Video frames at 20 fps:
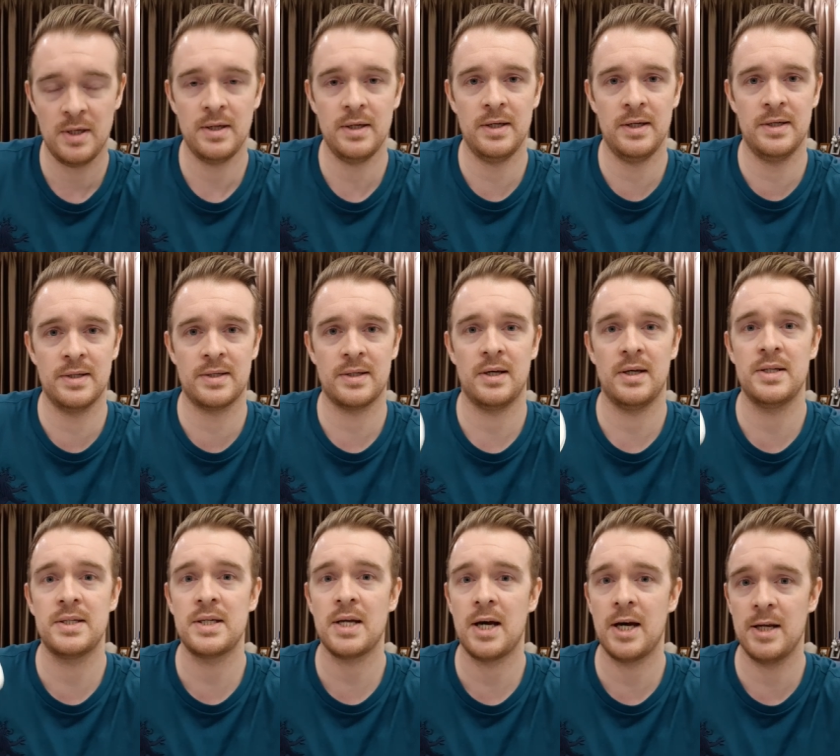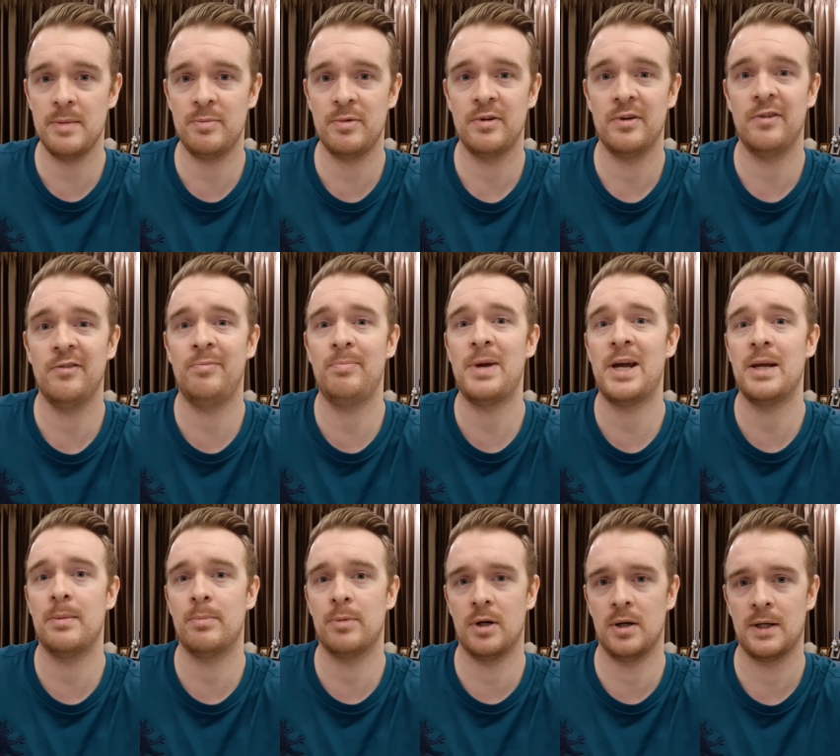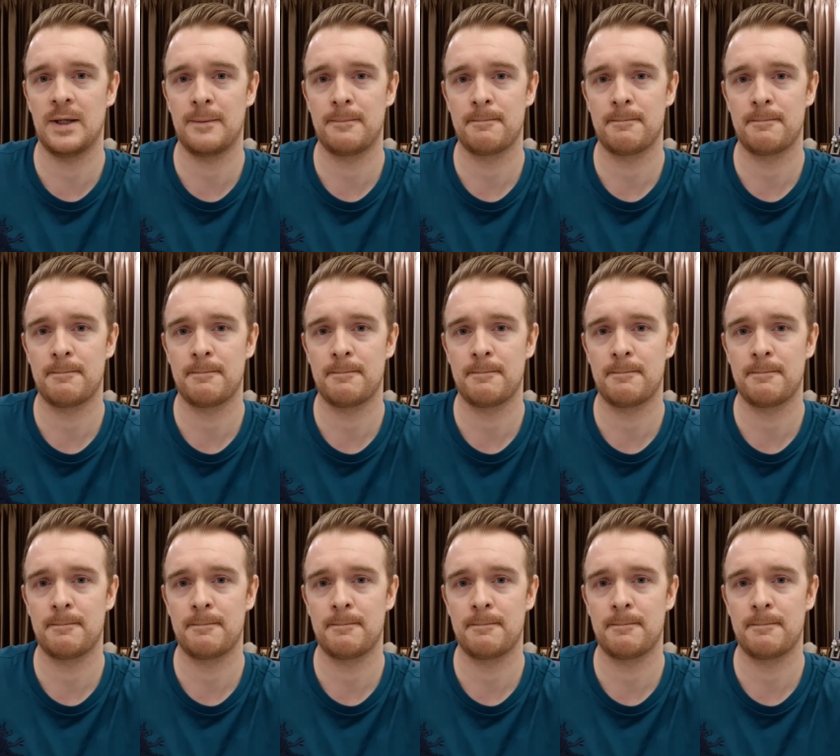is a type of paper.